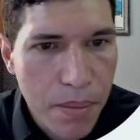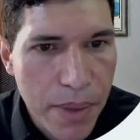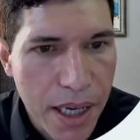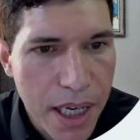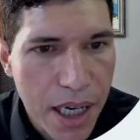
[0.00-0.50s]

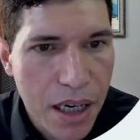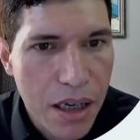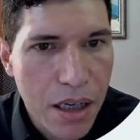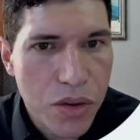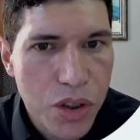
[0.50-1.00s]
But
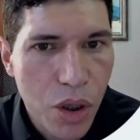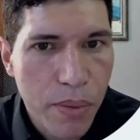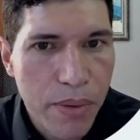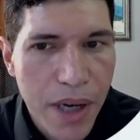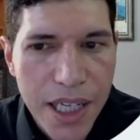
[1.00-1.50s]
here,
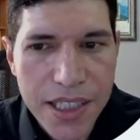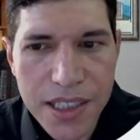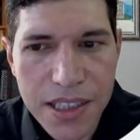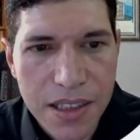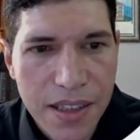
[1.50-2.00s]
sold
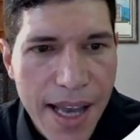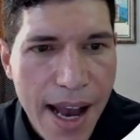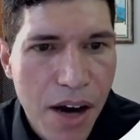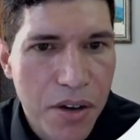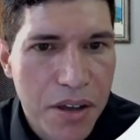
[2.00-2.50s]
price
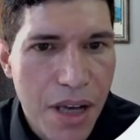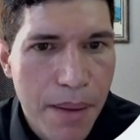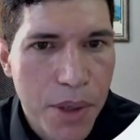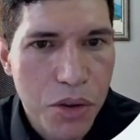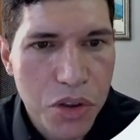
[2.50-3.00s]
down a
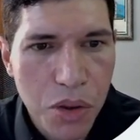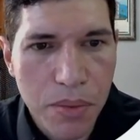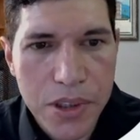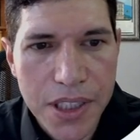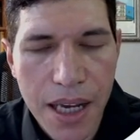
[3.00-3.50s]
nominal
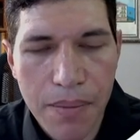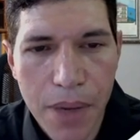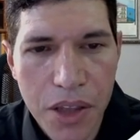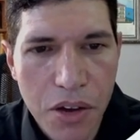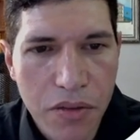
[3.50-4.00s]
2%
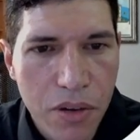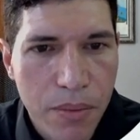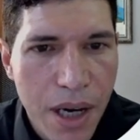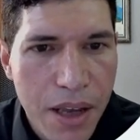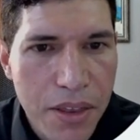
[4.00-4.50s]
month over
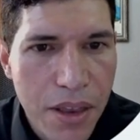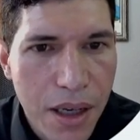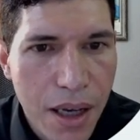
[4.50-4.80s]
month.